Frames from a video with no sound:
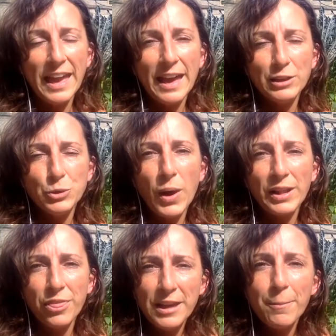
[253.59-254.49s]
And you
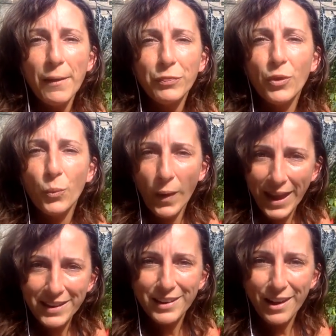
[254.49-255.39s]
wanna think about the
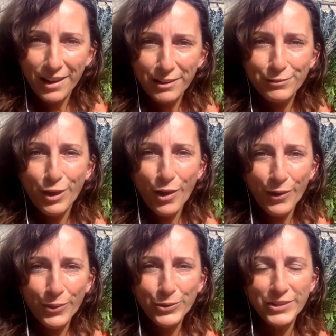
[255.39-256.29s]
weight of the
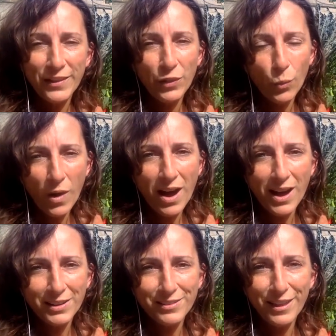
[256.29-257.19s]
hose and the
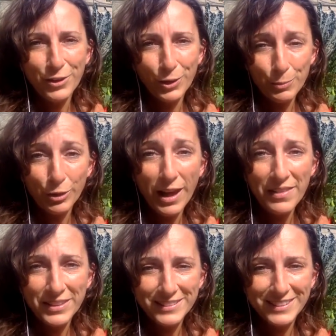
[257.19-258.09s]
wand that you're gonna put
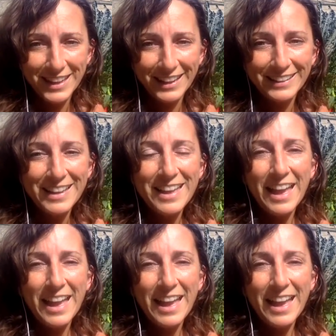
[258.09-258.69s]
on this thing.